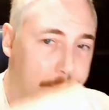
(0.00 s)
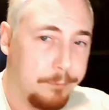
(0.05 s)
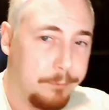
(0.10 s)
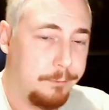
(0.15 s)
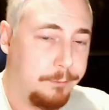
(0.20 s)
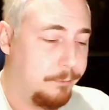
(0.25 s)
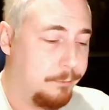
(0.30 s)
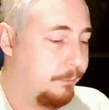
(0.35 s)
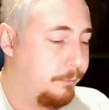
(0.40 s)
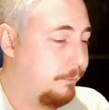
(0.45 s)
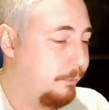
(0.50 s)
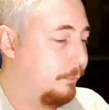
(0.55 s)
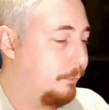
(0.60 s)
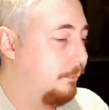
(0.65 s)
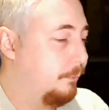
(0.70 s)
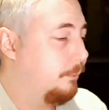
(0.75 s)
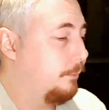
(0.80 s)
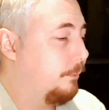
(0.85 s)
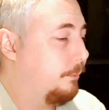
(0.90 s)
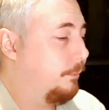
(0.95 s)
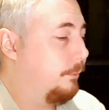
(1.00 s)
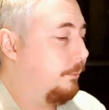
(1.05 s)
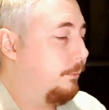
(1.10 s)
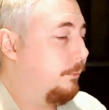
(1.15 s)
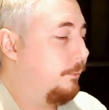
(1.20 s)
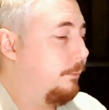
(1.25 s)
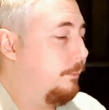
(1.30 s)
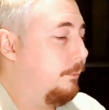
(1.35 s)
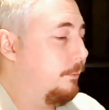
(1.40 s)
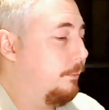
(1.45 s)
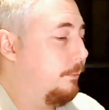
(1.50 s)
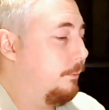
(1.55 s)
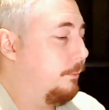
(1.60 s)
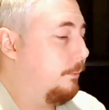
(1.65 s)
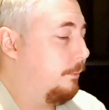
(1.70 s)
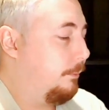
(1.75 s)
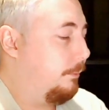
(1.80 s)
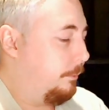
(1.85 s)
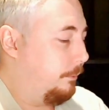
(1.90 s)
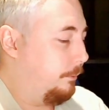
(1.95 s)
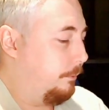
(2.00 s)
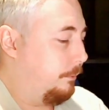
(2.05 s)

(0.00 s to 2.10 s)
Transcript: [no speech]